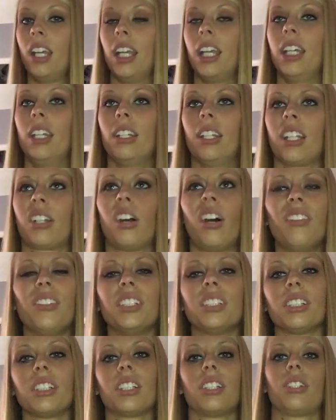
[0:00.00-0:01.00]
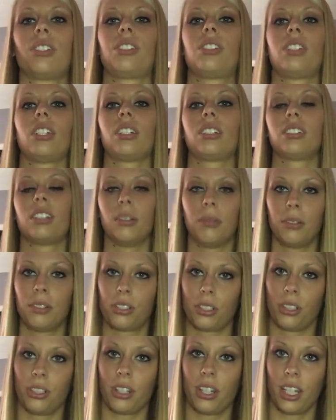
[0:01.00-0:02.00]
And like obviously there's like some
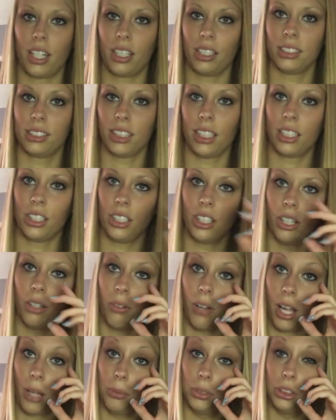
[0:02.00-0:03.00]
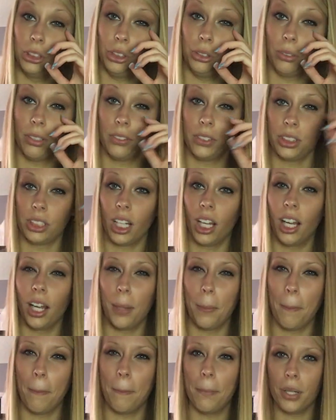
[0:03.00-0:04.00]
certain things that, you know, I would do every
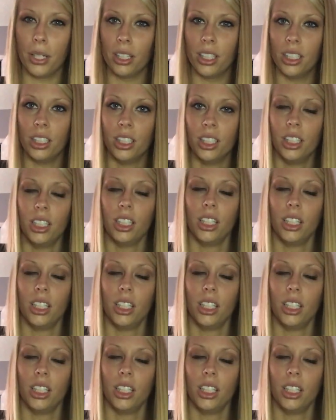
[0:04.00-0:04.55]
time, but